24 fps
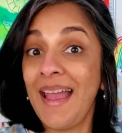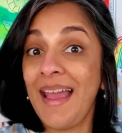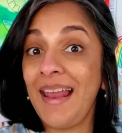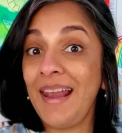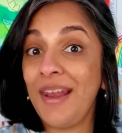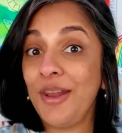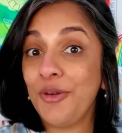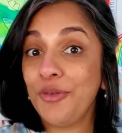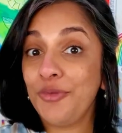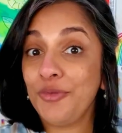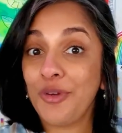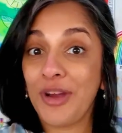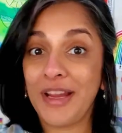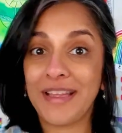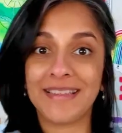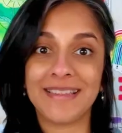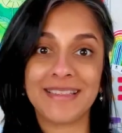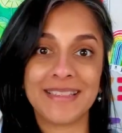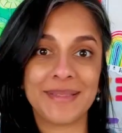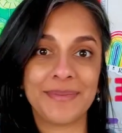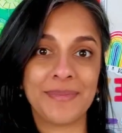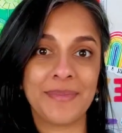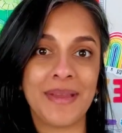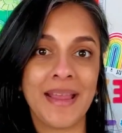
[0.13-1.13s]
Hello friends!
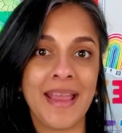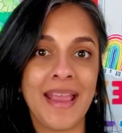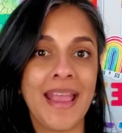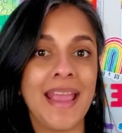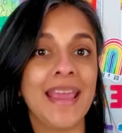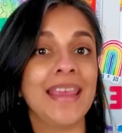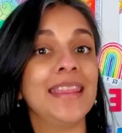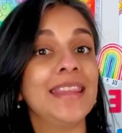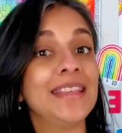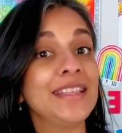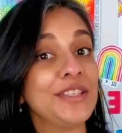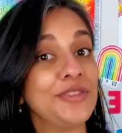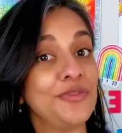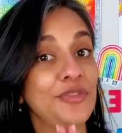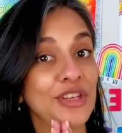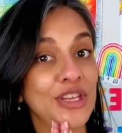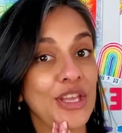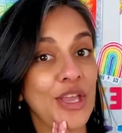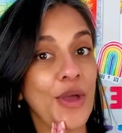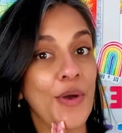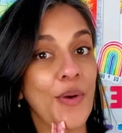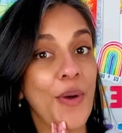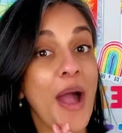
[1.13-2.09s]
In this video,